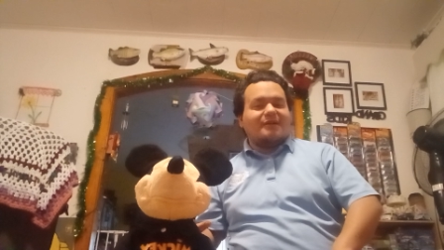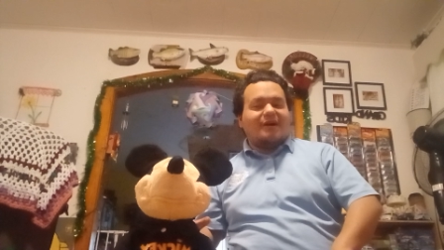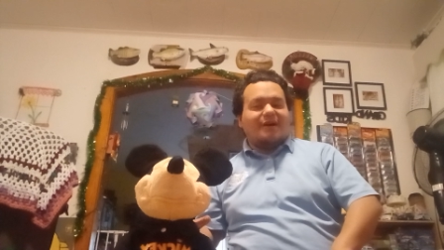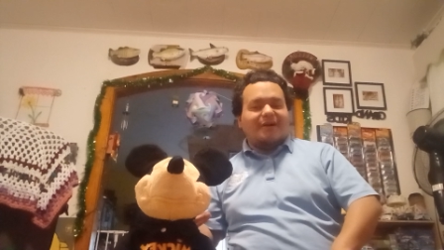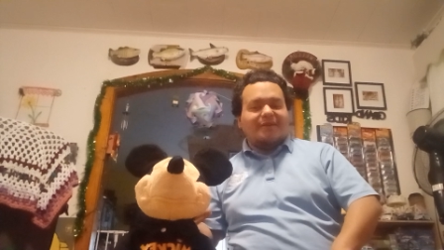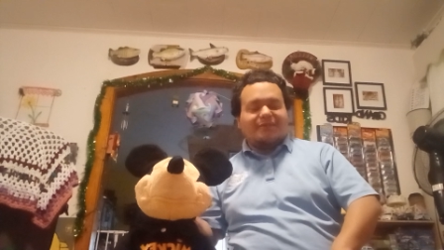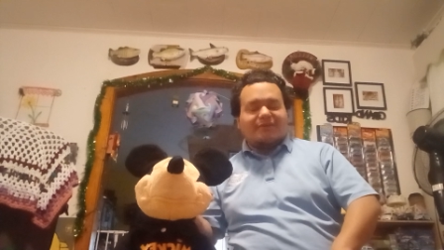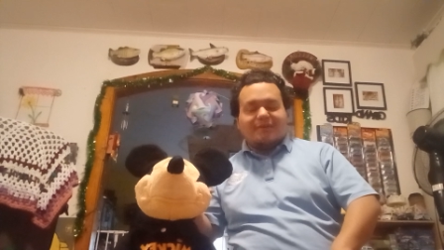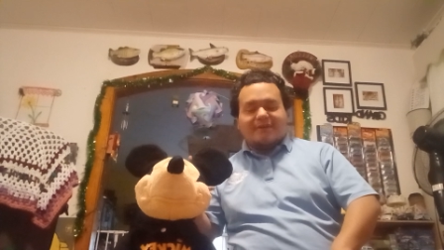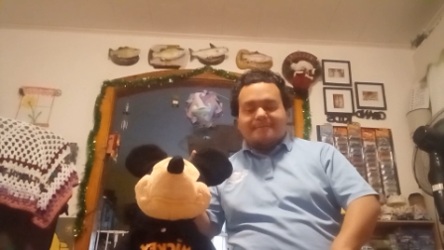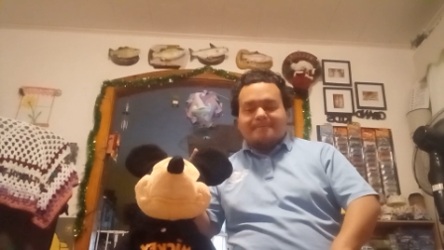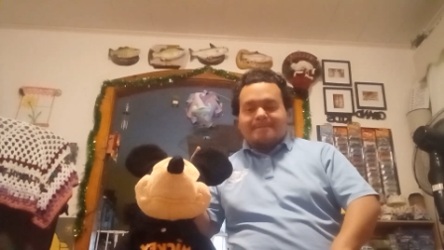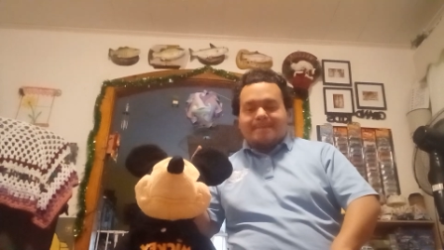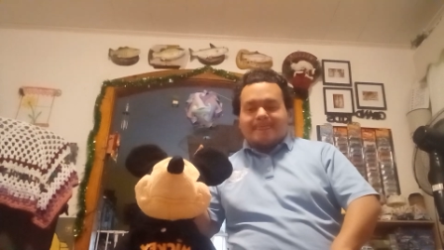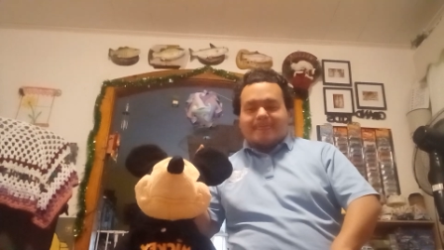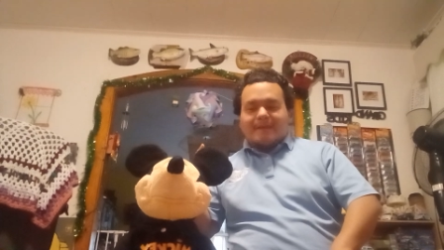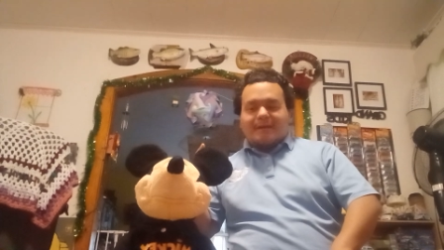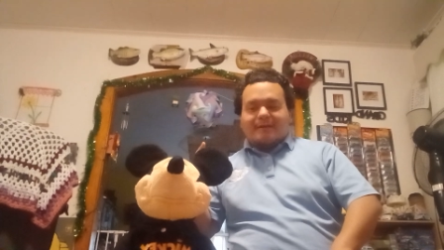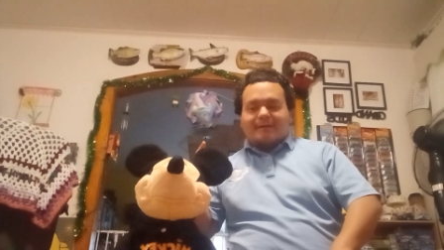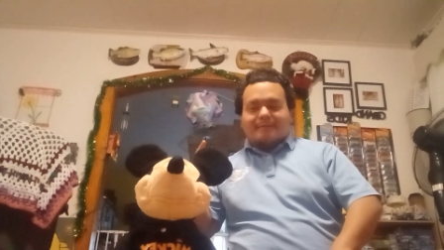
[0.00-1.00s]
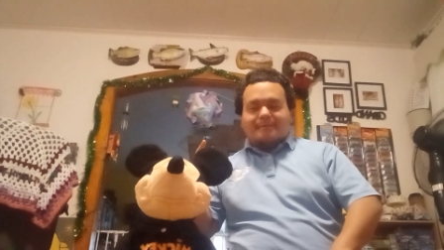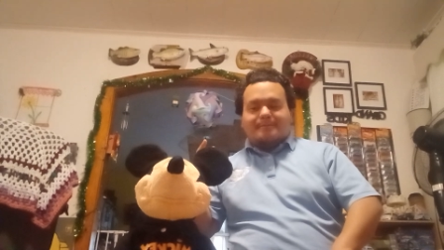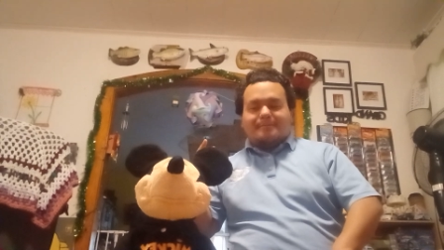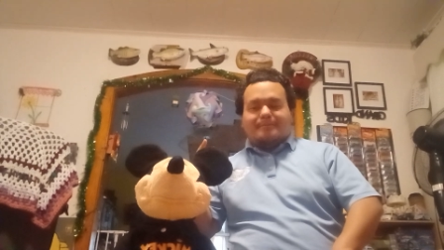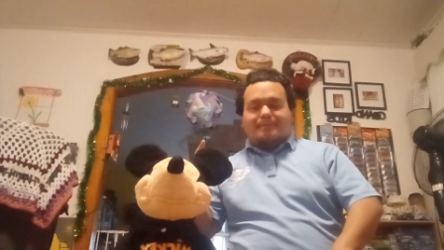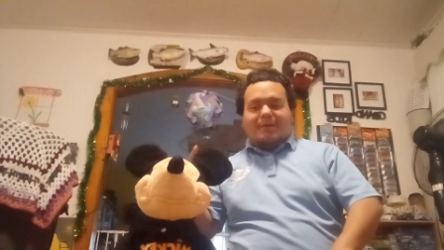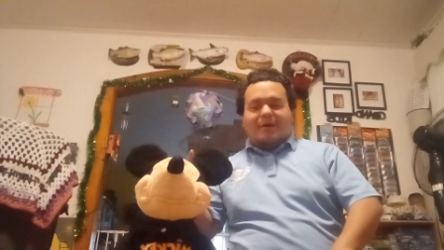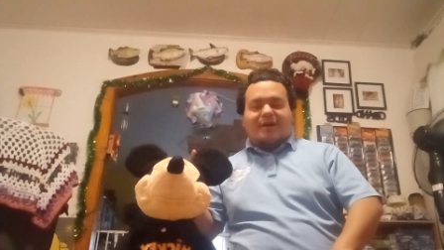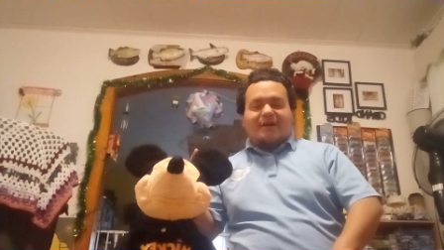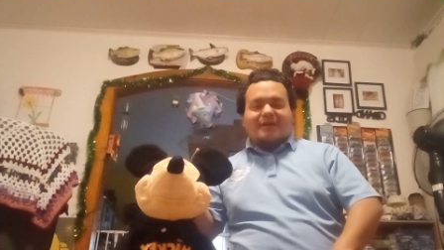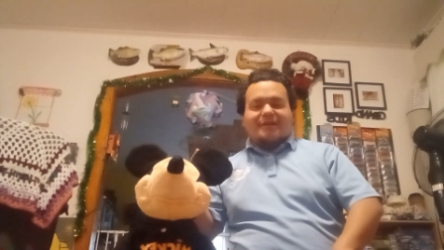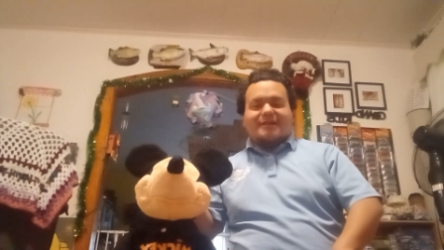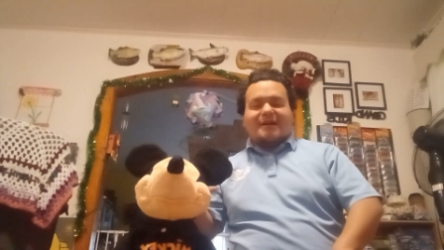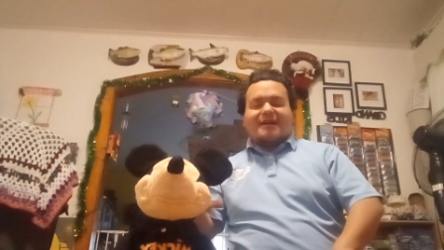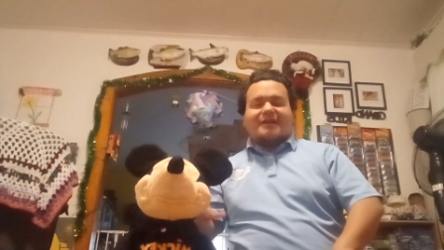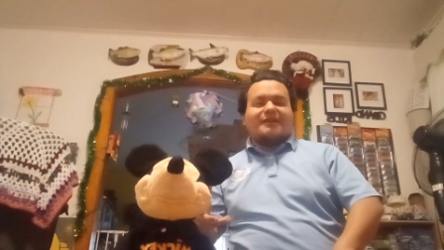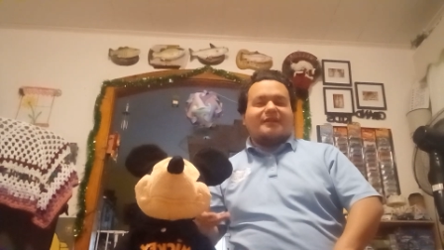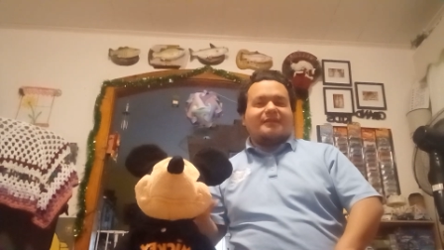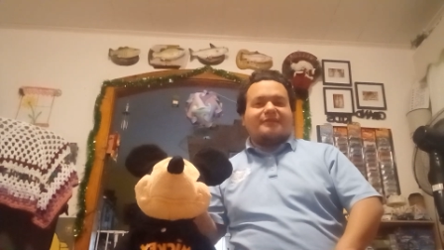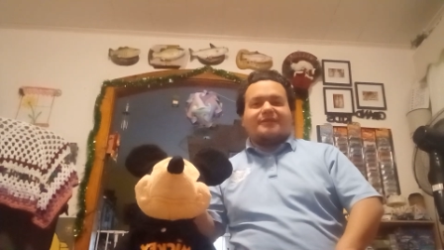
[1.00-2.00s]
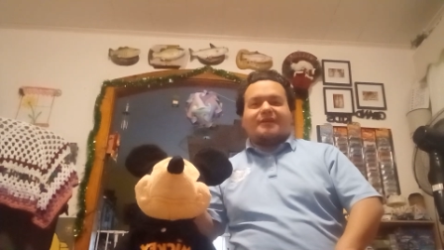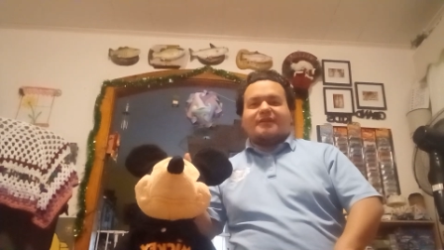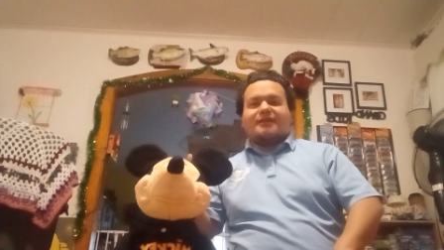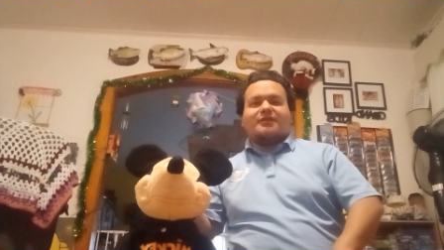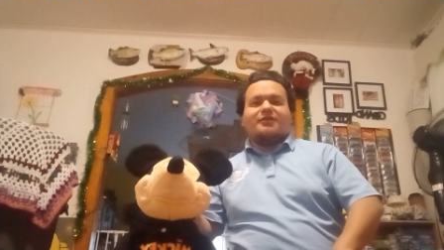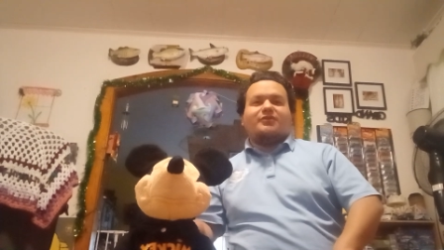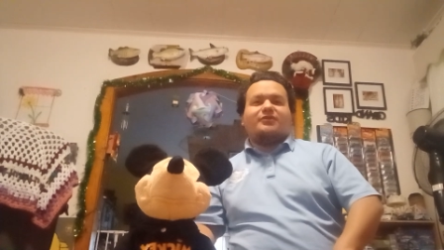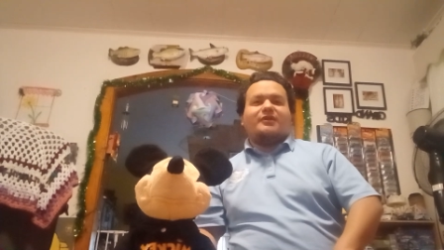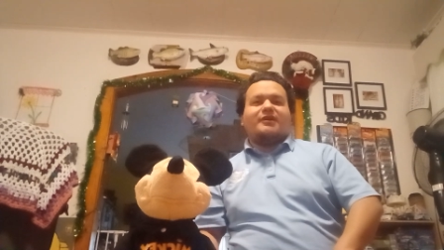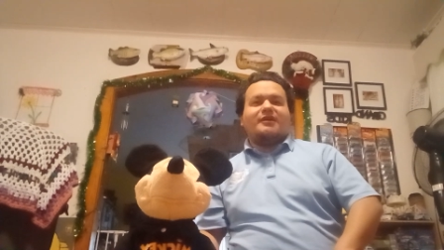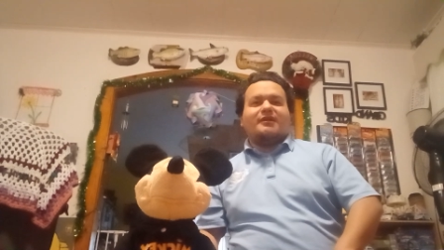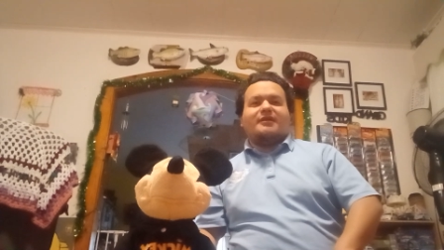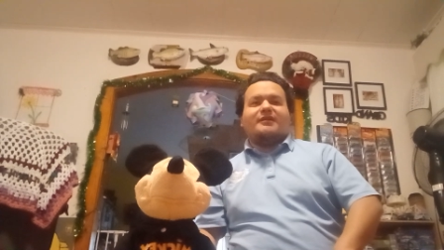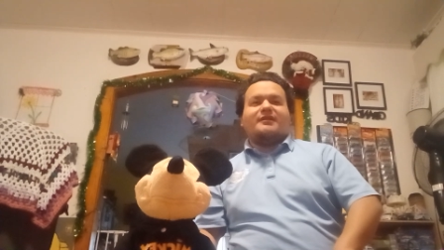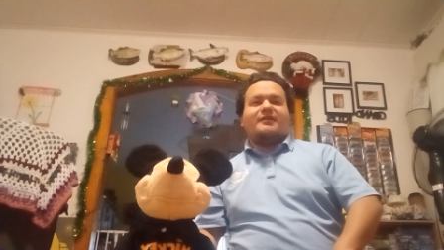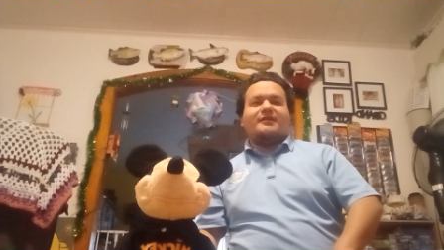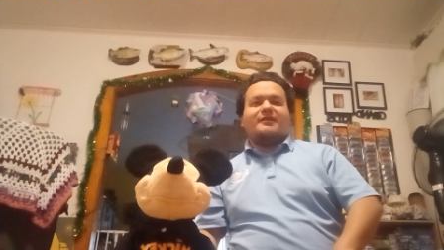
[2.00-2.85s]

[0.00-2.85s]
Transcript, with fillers: cost. But in that case, like, you know what?